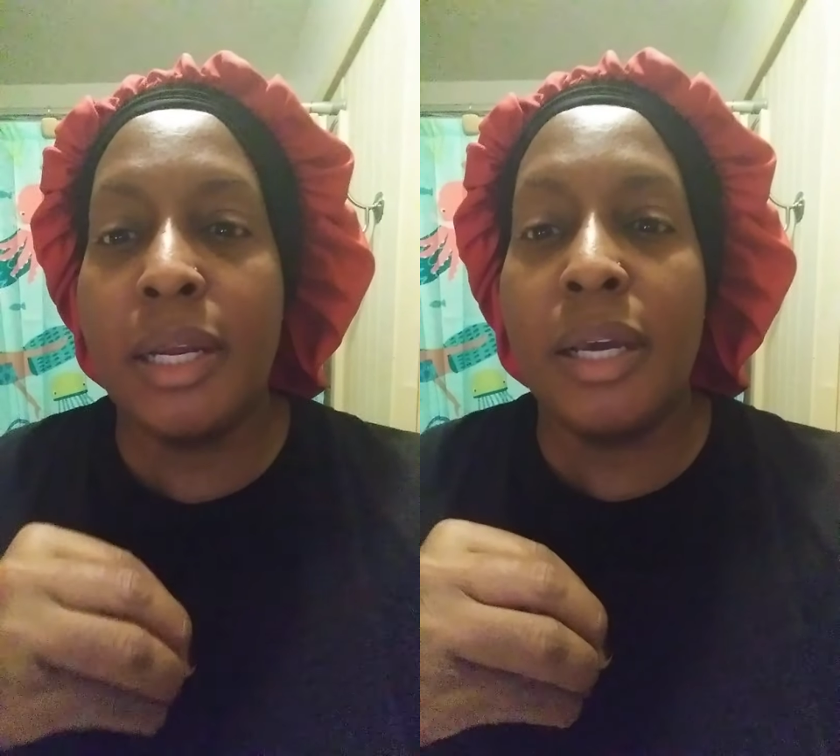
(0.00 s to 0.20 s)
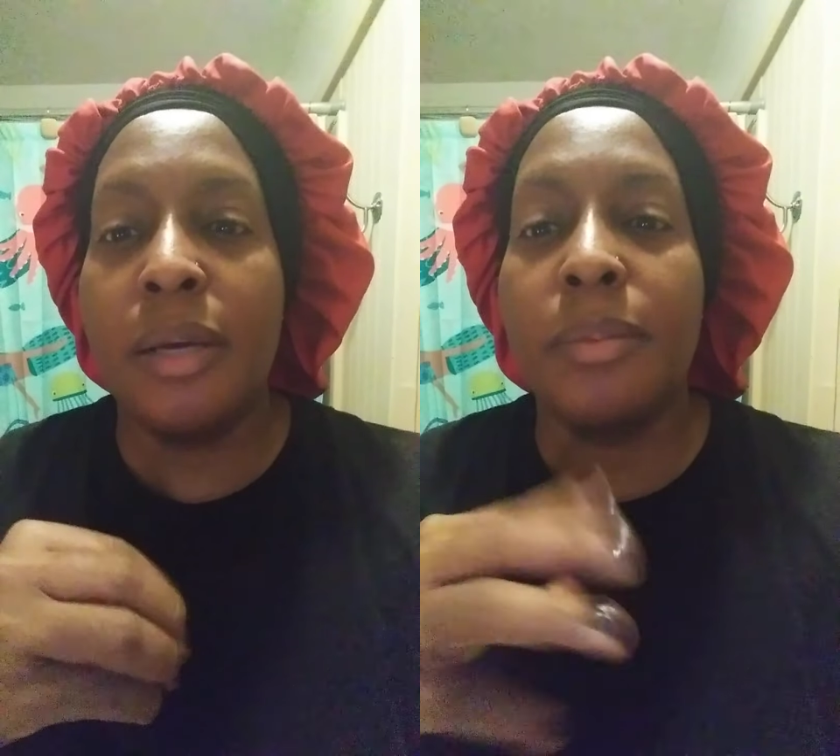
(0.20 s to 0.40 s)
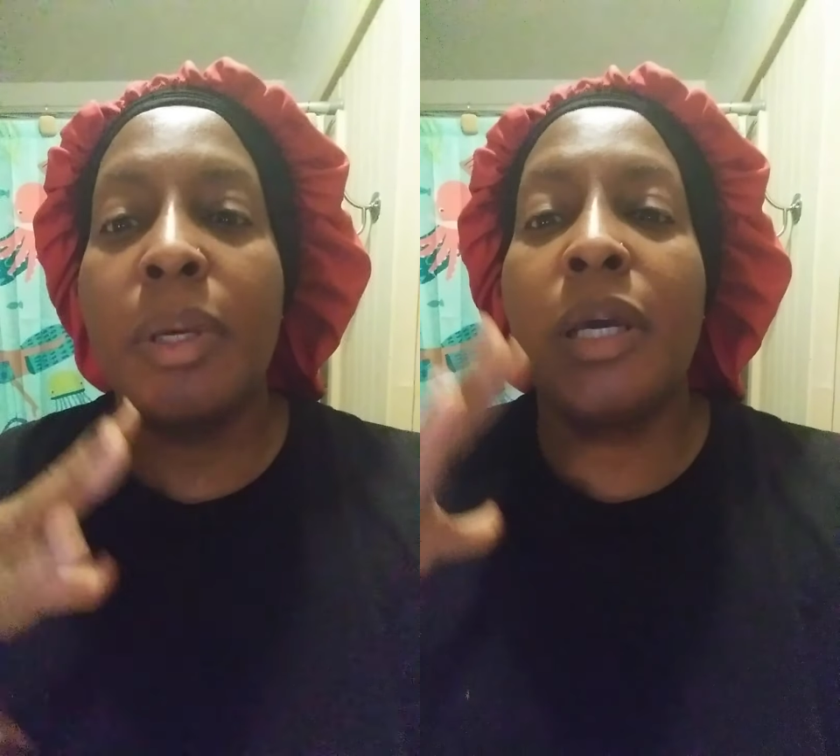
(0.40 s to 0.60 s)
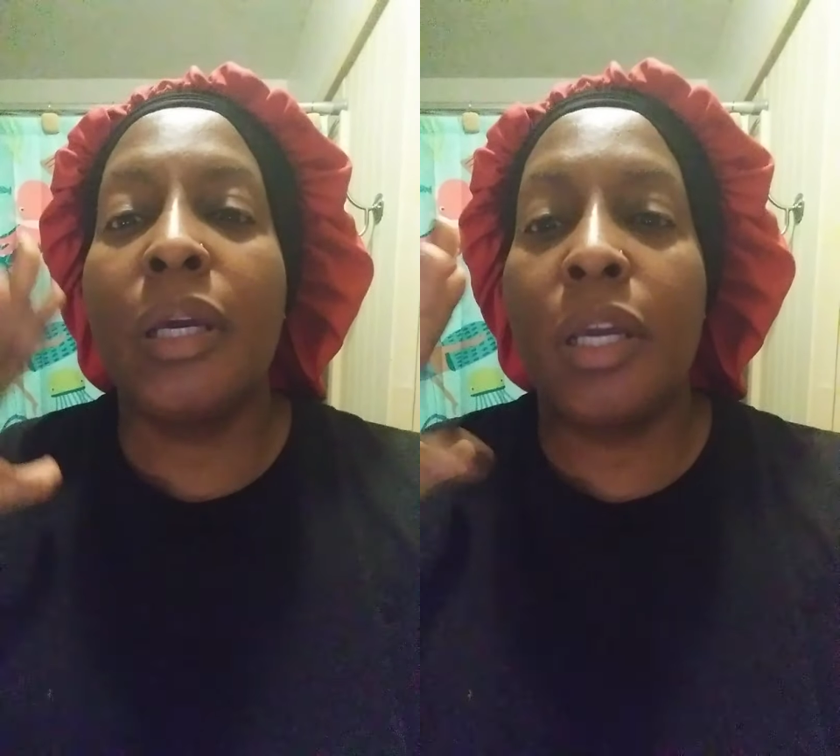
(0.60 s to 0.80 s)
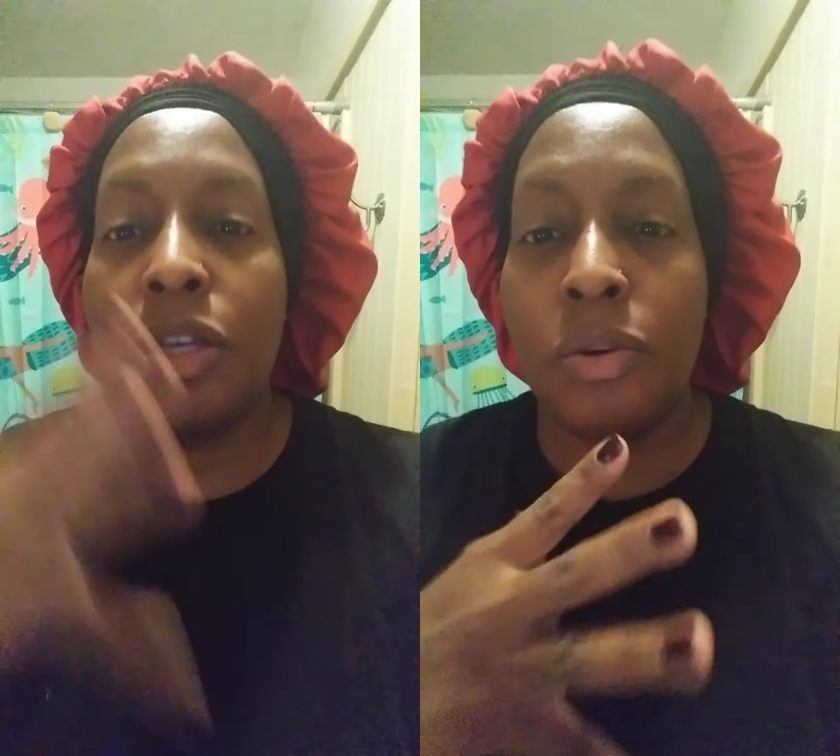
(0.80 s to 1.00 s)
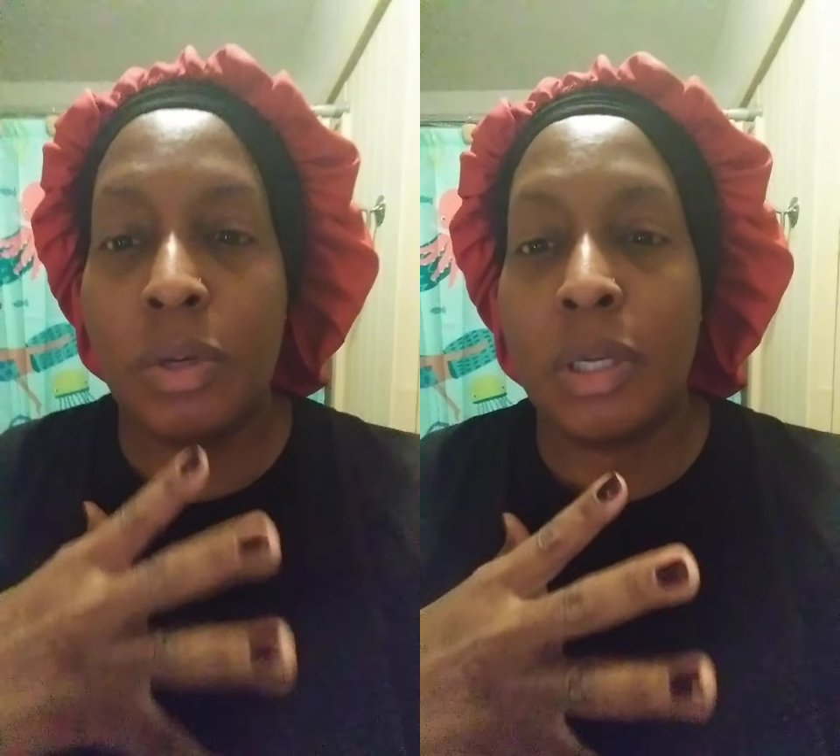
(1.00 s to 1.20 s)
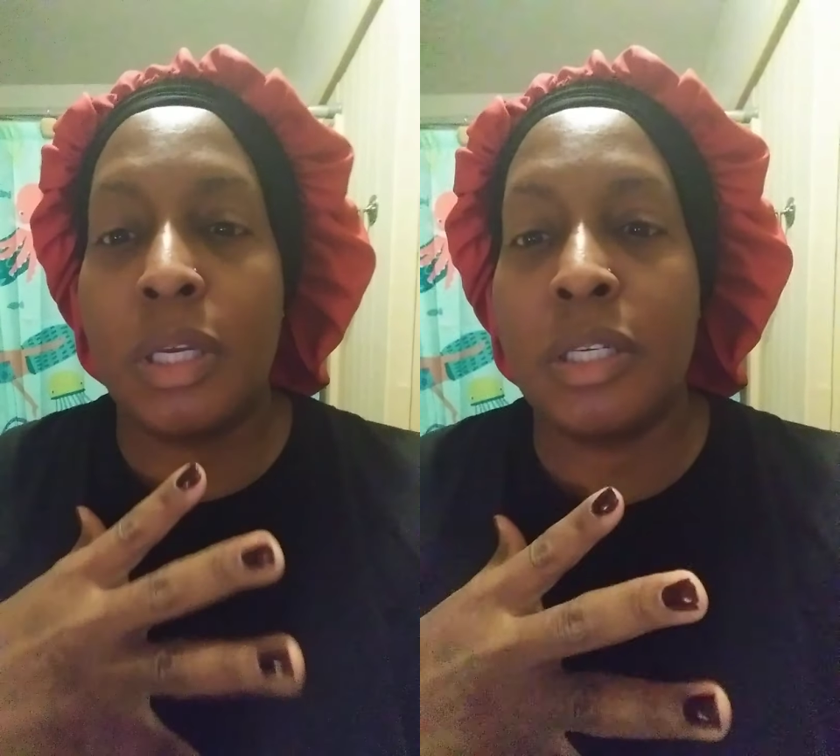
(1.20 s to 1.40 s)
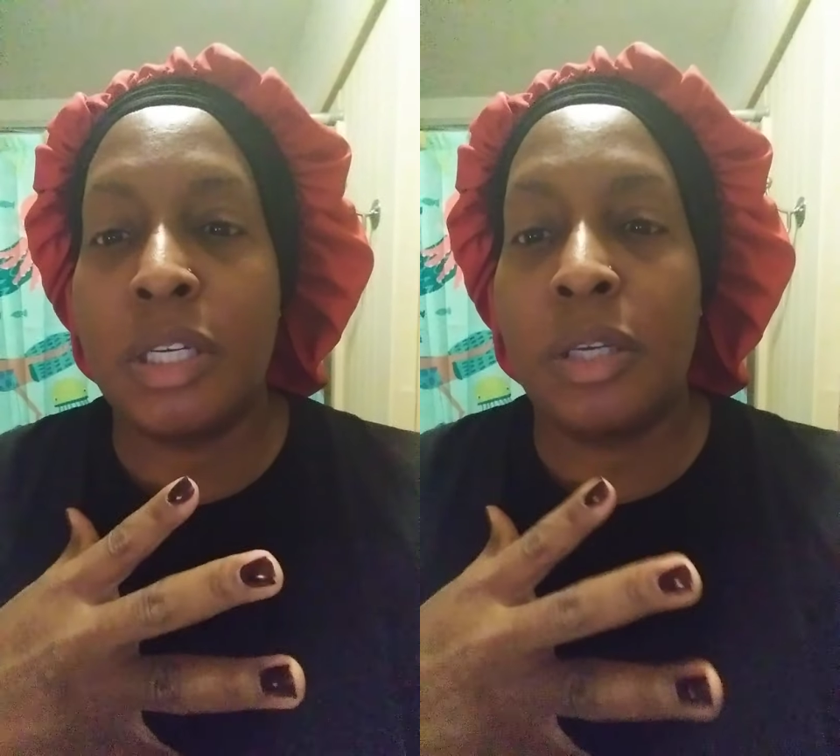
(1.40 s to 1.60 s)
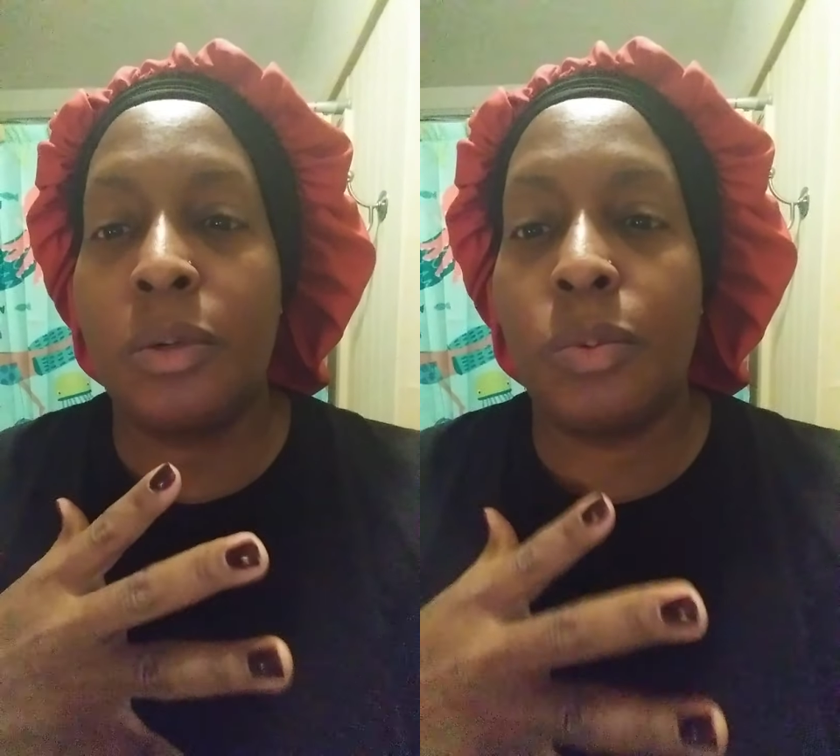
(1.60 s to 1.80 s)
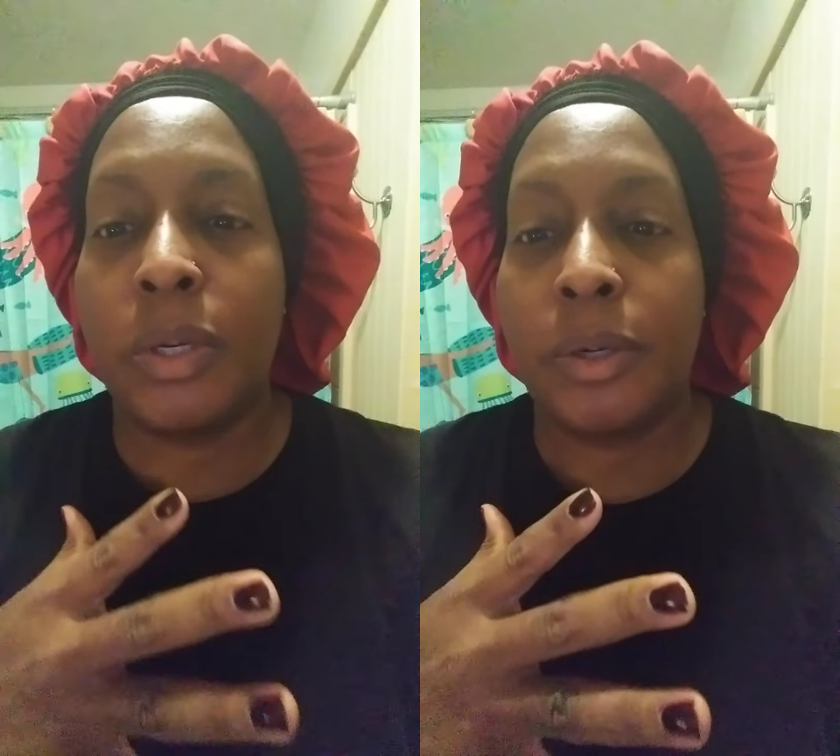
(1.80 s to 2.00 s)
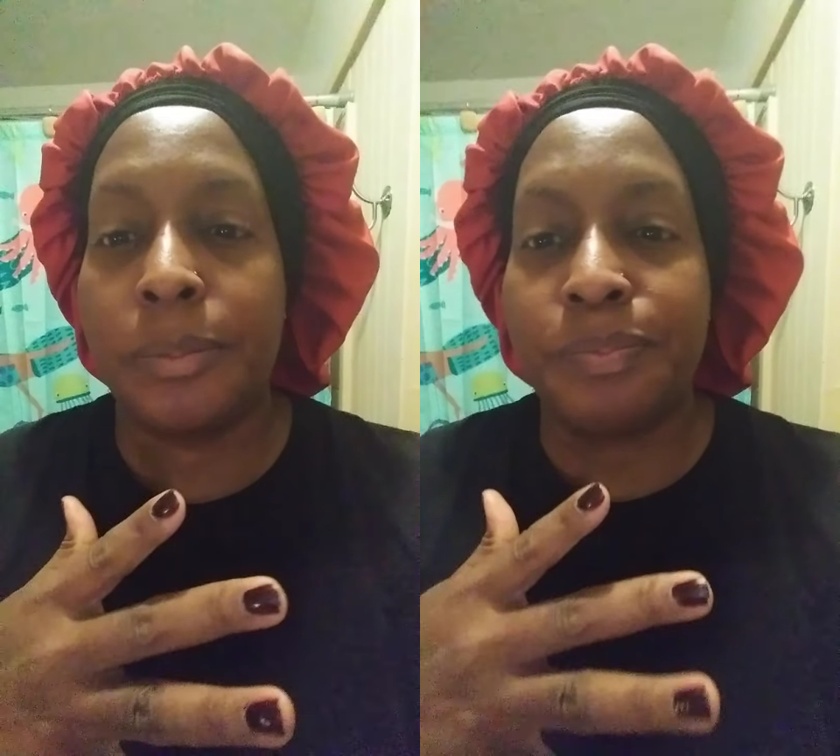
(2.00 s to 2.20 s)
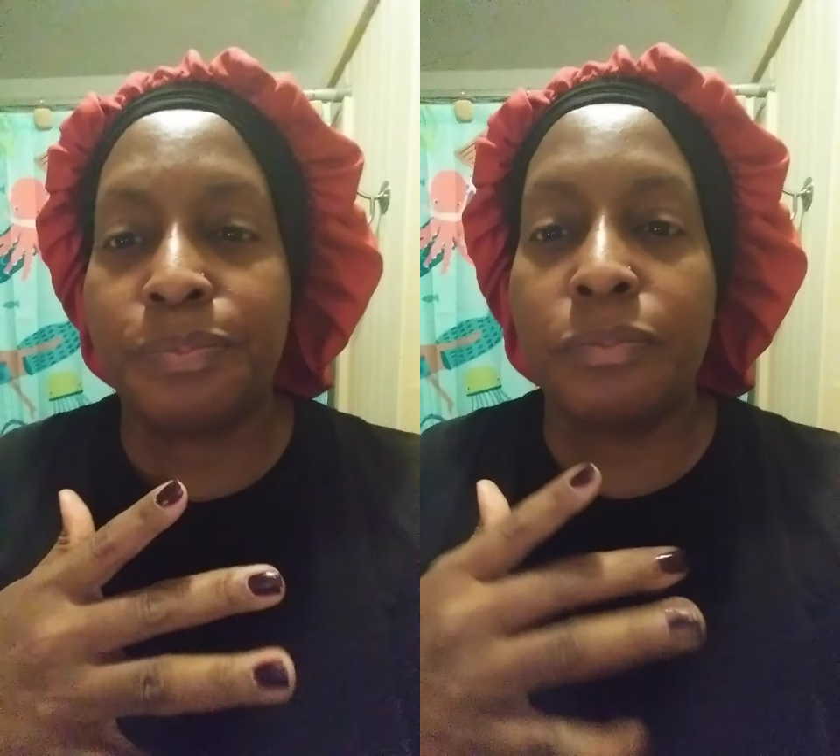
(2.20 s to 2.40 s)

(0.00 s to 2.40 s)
it up, and you can continue to wear them,